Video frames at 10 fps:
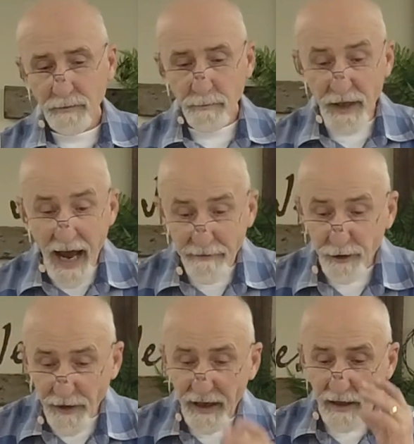But
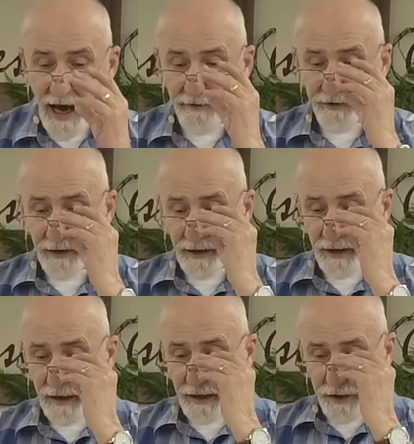after they left,
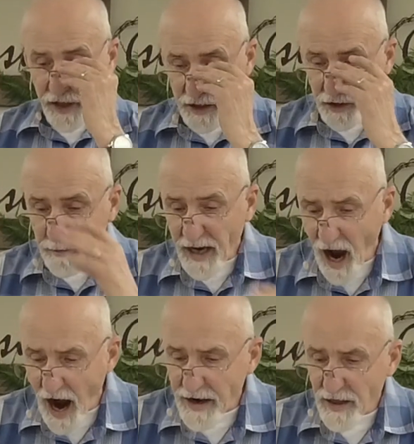it says, and
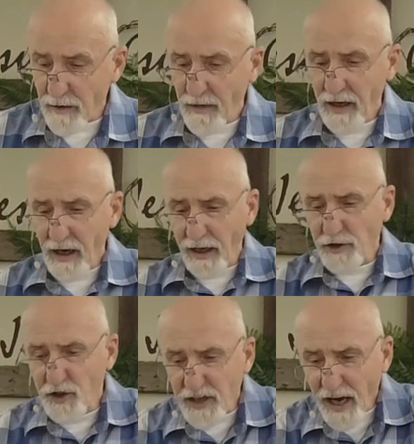behind them a
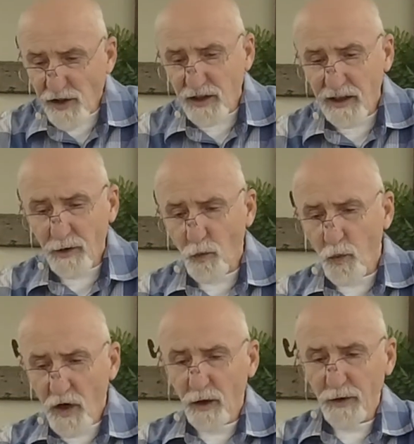desolate
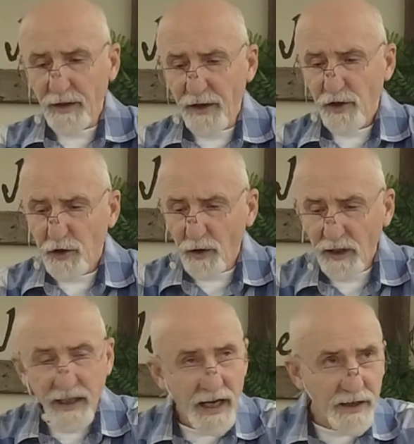wilderness.
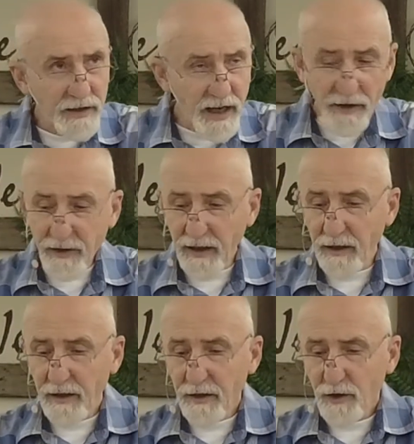Surely nothing
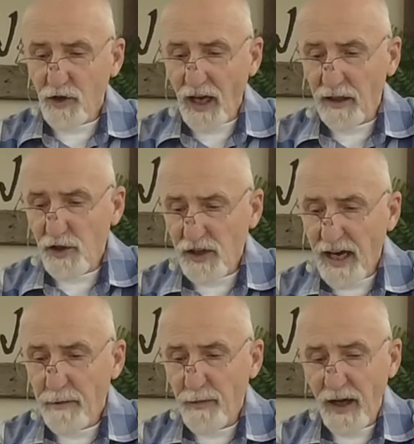shall
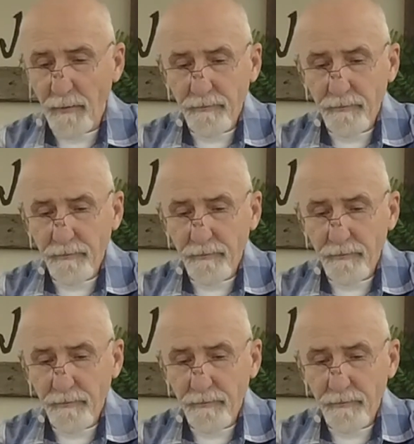escape them.